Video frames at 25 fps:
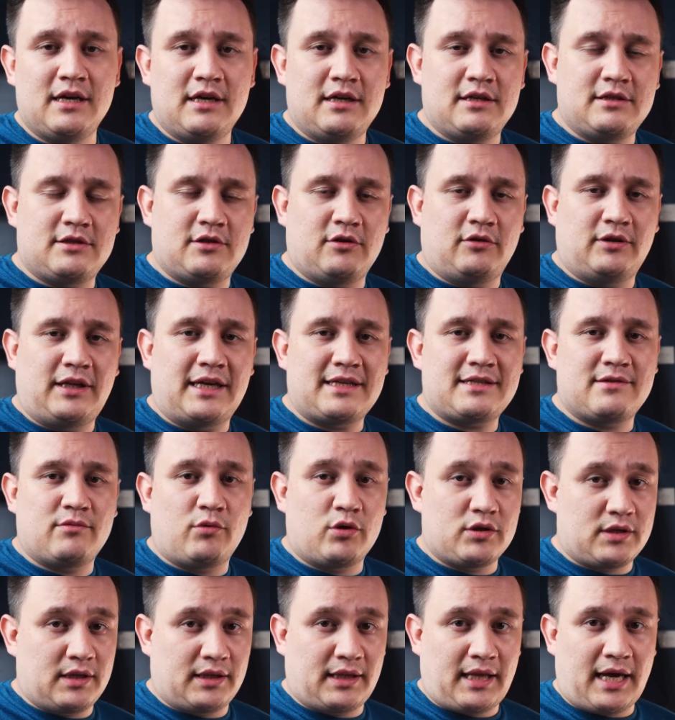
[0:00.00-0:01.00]
So that
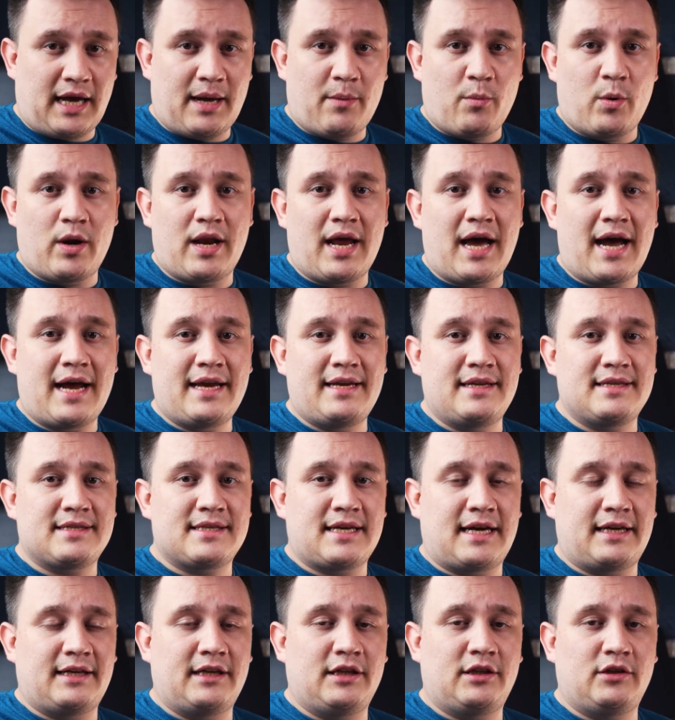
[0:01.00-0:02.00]
was a time when I
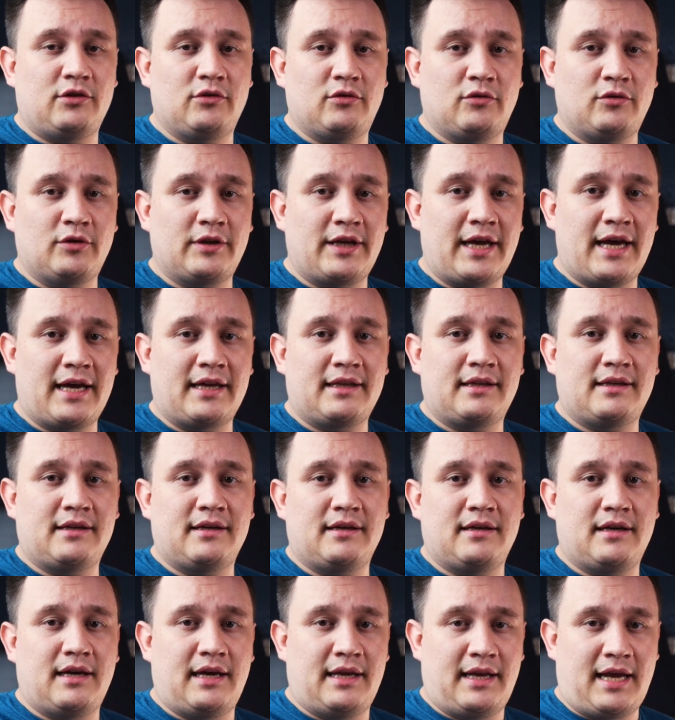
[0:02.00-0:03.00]
decided to get
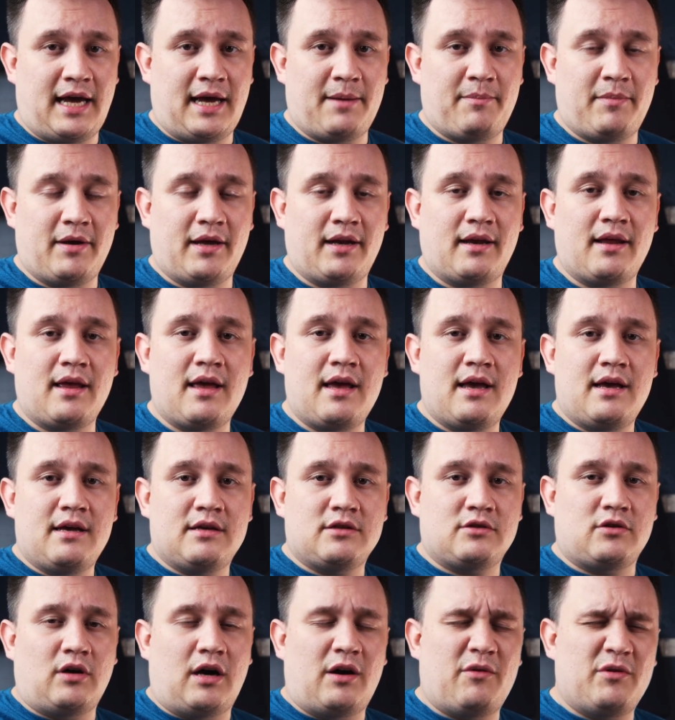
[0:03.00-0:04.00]
an iPad.
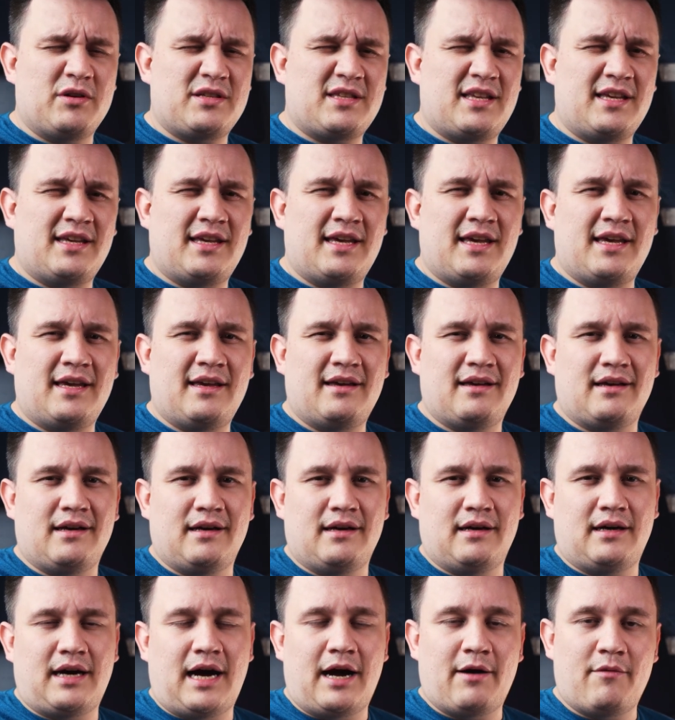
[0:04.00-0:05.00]
So I was thinking
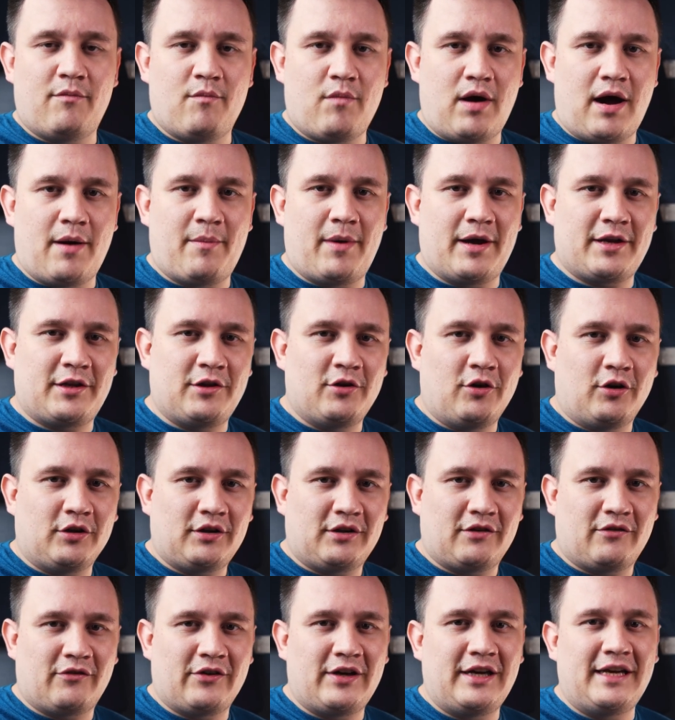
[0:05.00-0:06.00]
I might
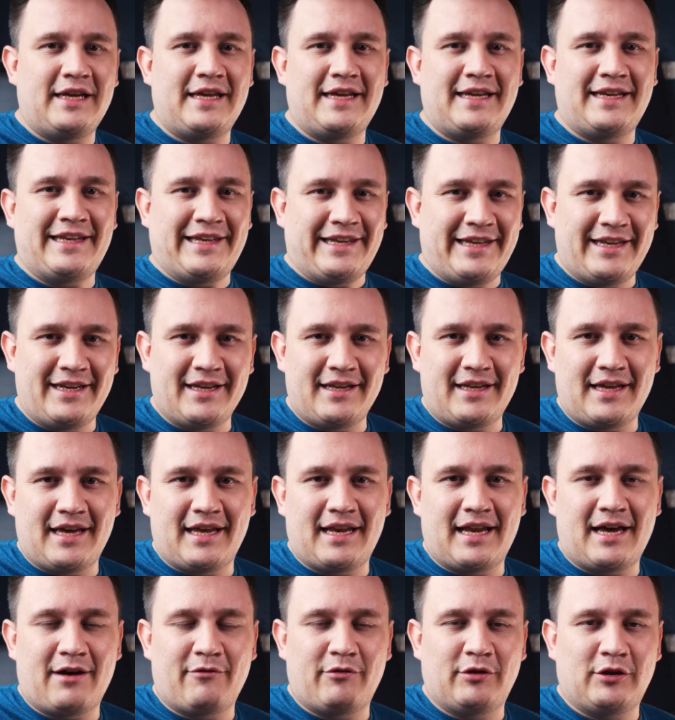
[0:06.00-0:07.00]
not really need it
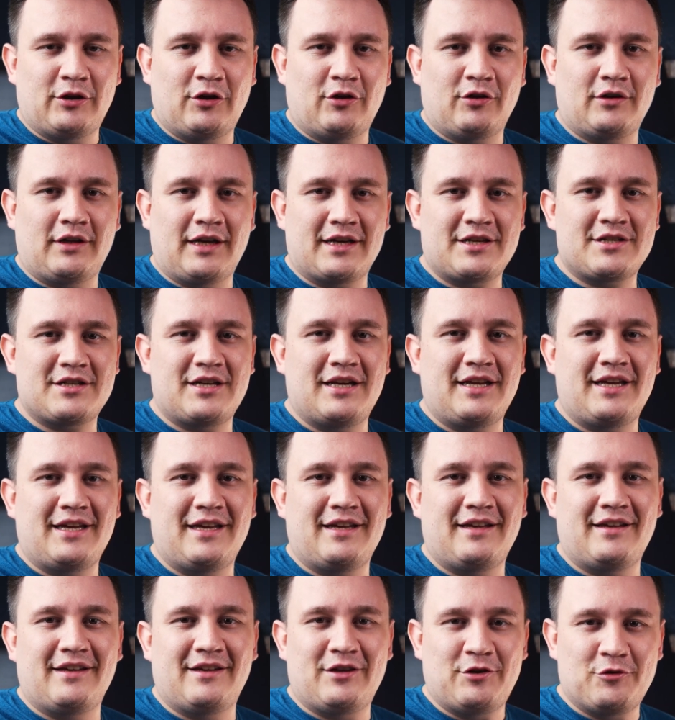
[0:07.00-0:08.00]
and I will not
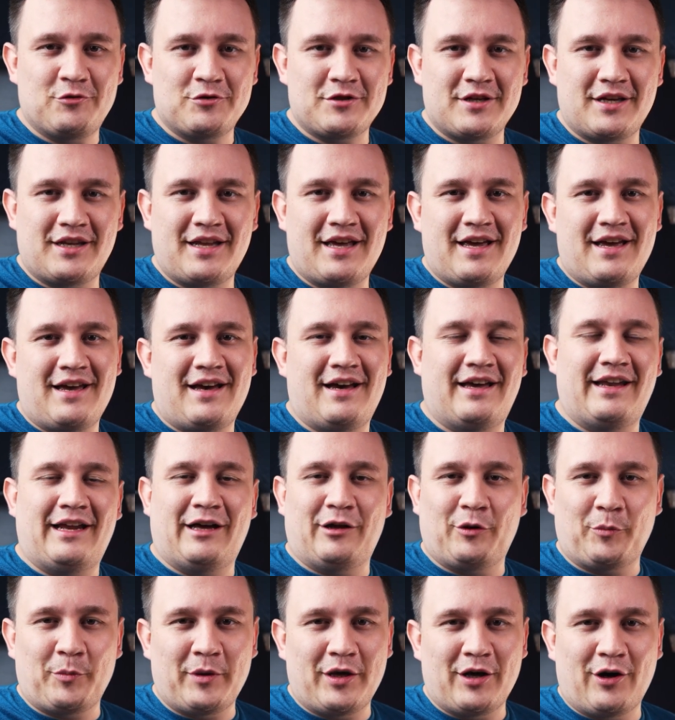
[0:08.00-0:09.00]
actually use it, and
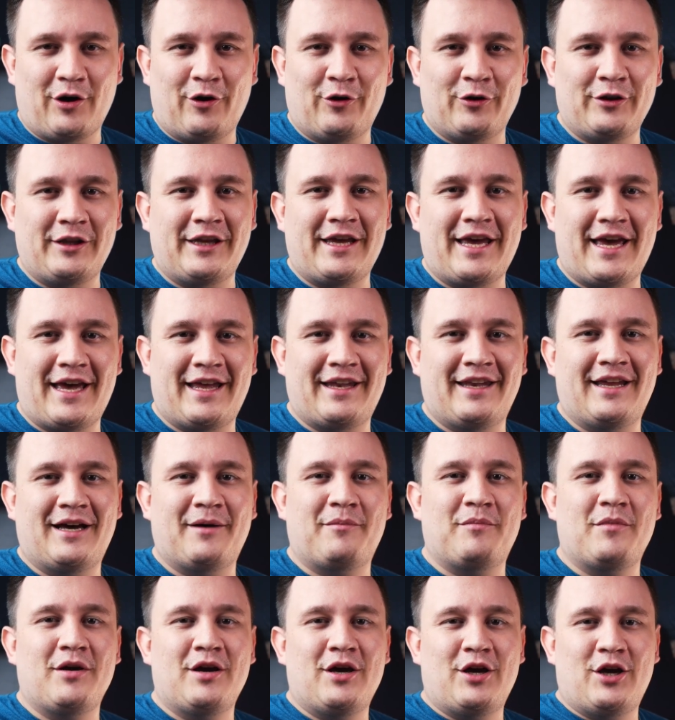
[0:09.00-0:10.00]
I'll be only end
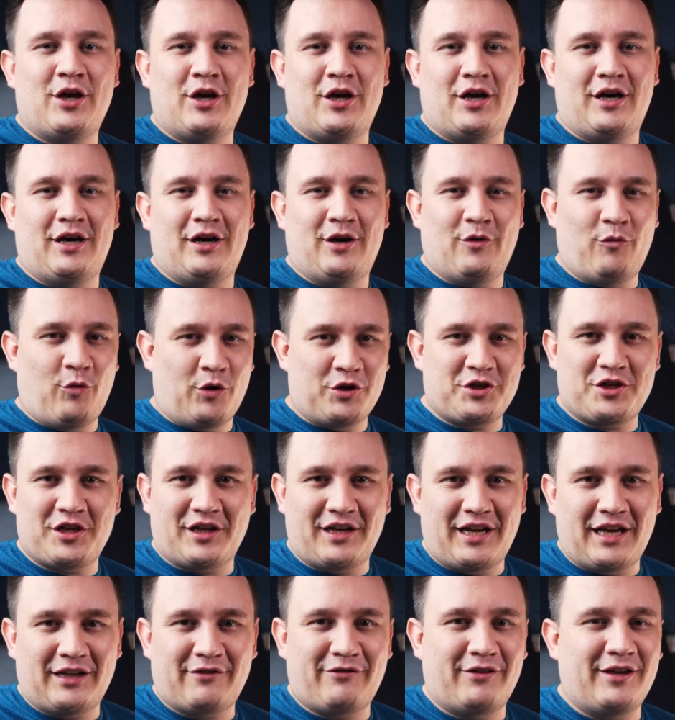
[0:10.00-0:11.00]
up watching
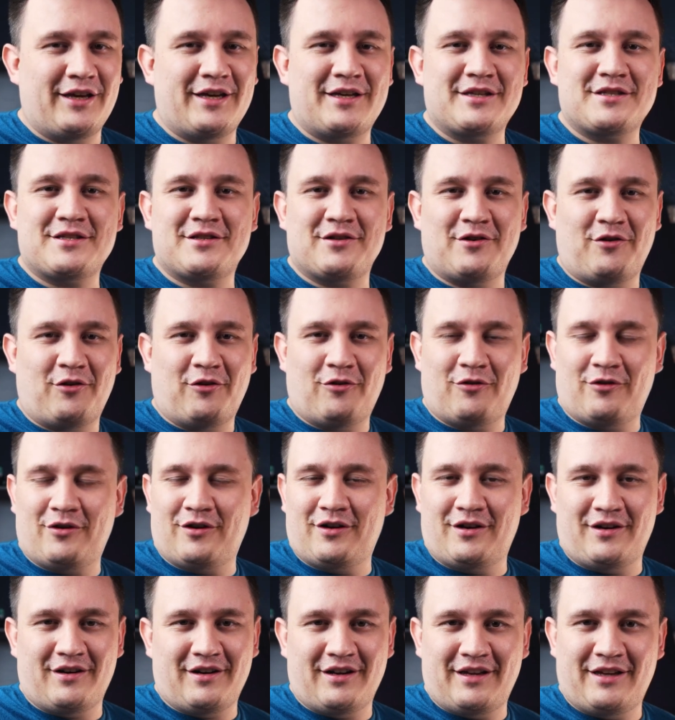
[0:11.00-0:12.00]
Netflix,
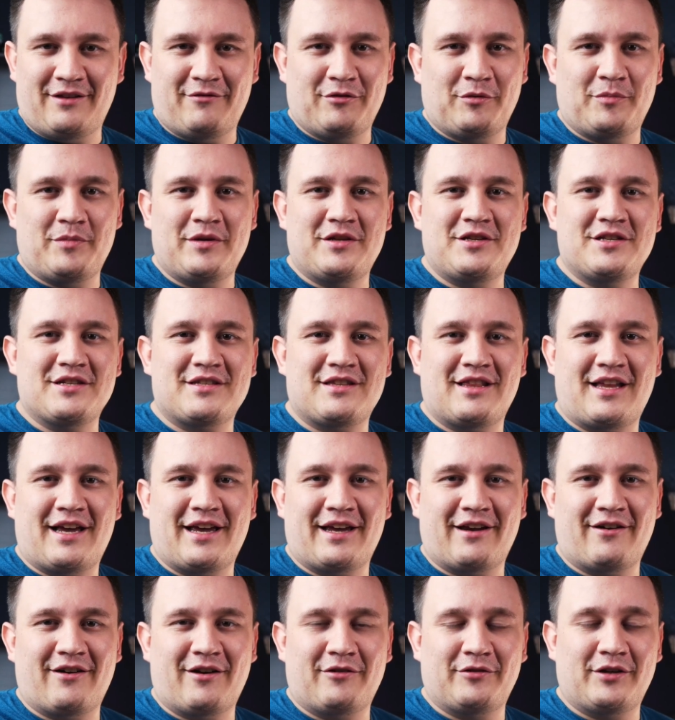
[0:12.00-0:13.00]
or it will be just
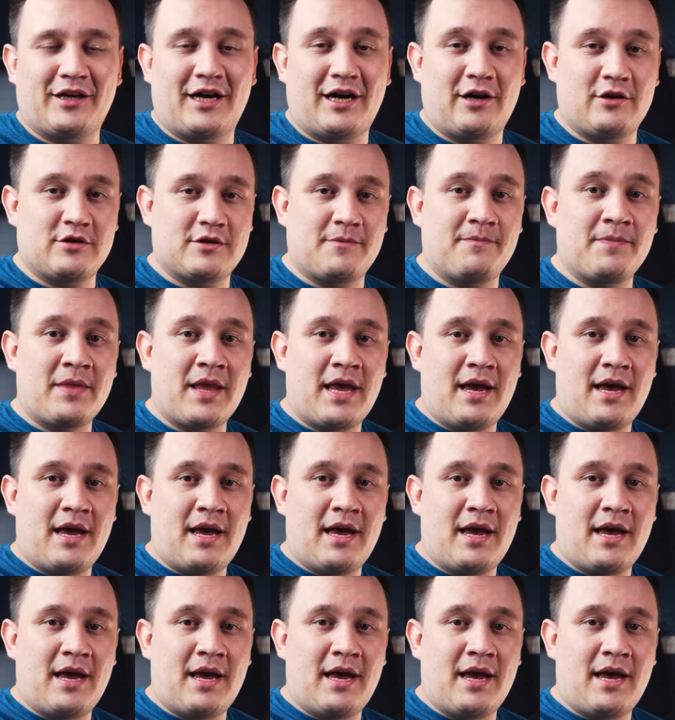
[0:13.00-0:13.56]
lying around the house.